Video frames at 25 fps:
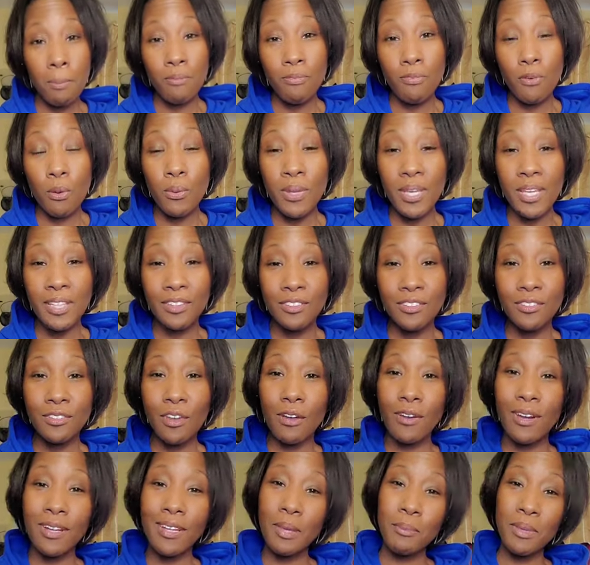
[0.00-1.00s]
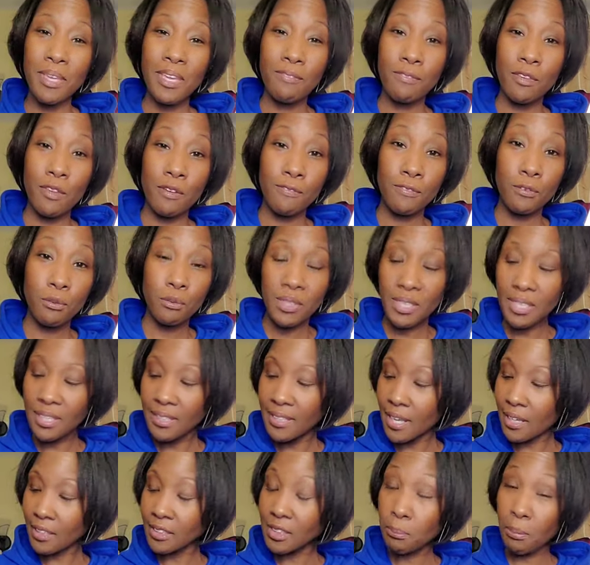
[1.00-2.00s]
But before we get started, let me give you a few
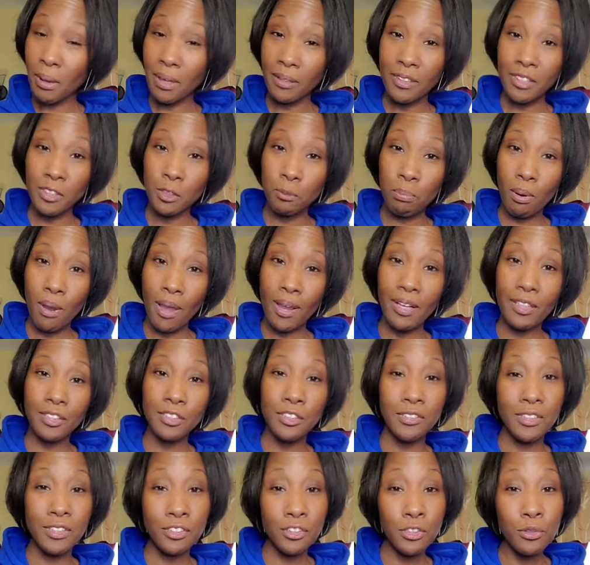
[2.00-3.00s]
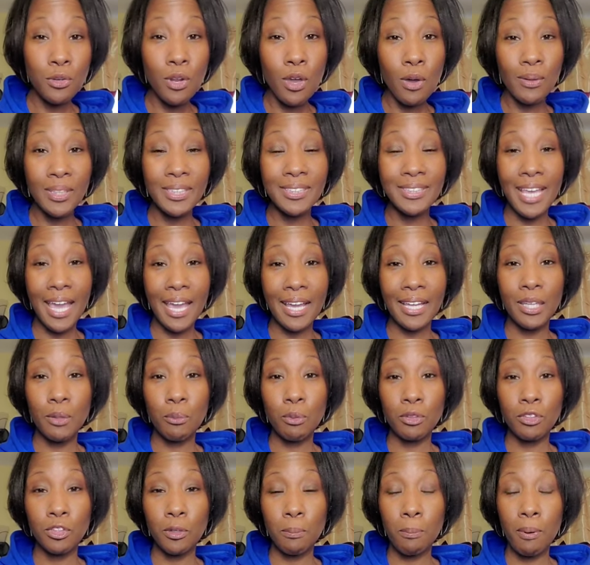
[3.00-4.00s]
details about this product so that you know
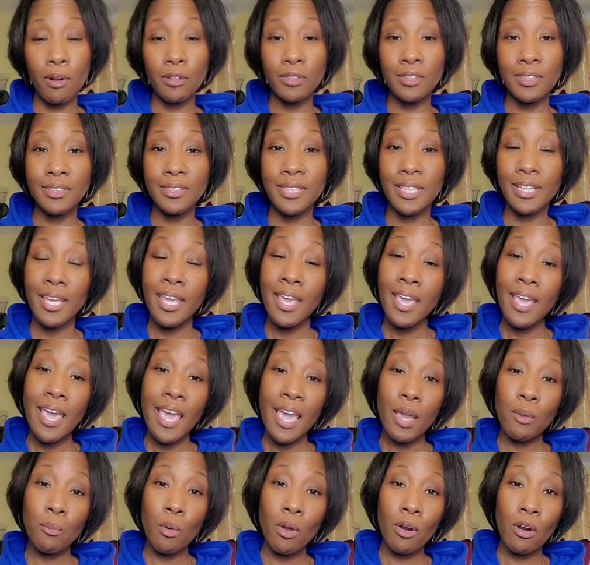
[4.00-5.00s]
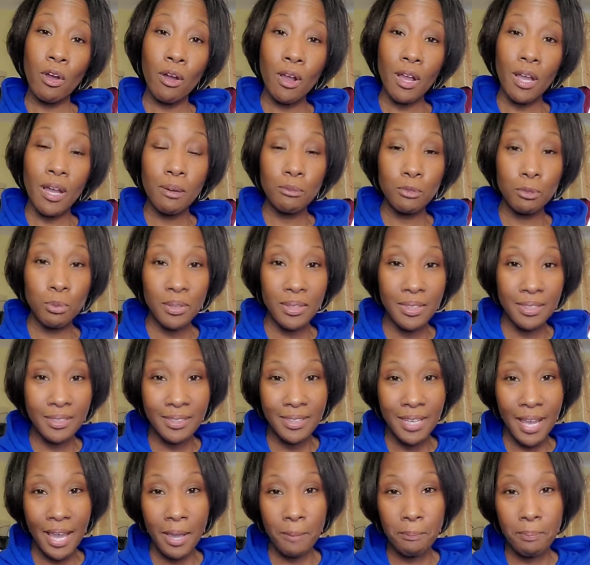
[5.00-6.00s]
exactly what you're purchasing and what all comes with
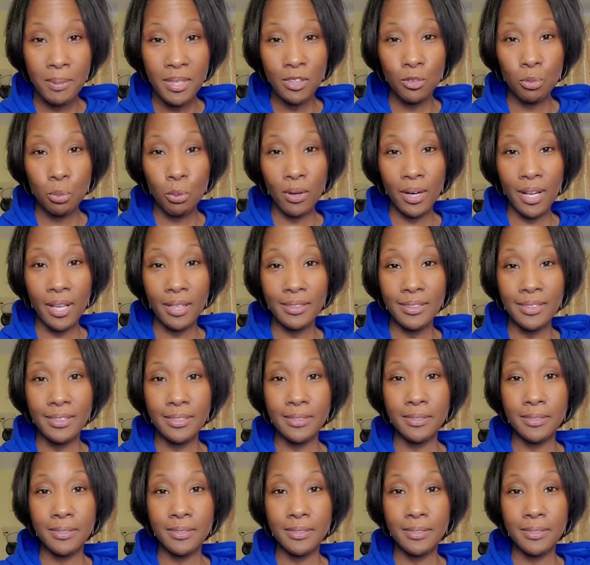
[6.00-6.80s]
this nine-piece workout